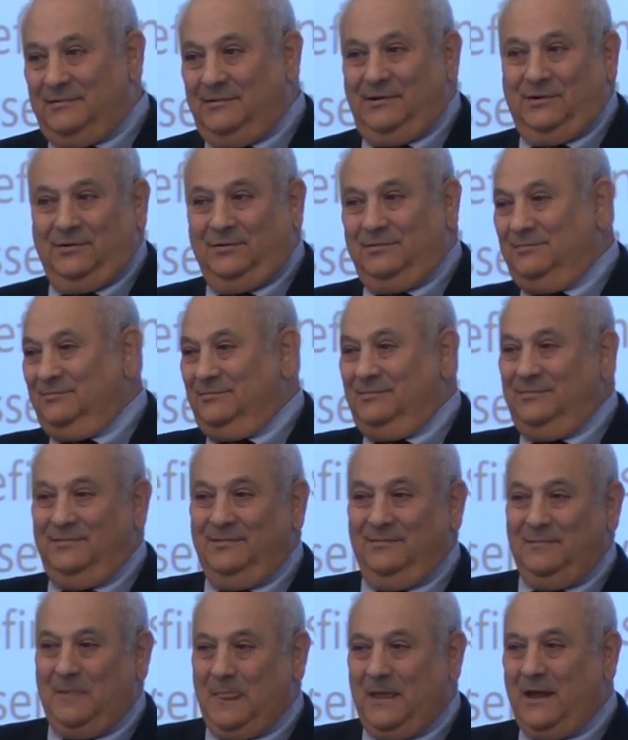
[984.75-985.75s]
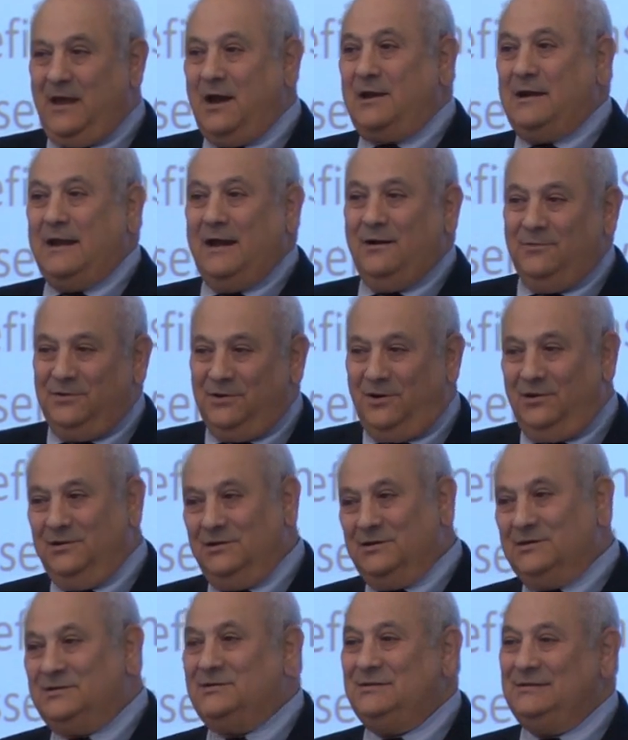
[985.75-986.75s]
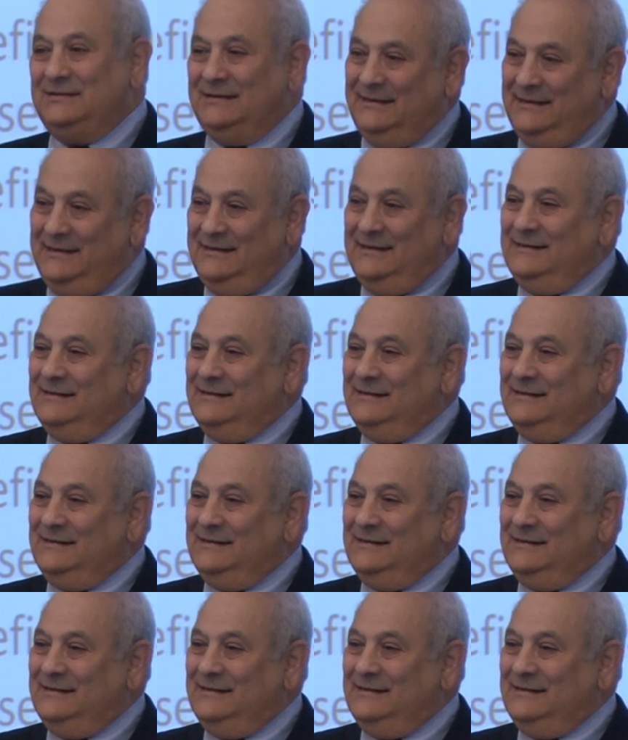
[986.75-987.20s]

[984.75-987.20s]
you know, cut it out with all this,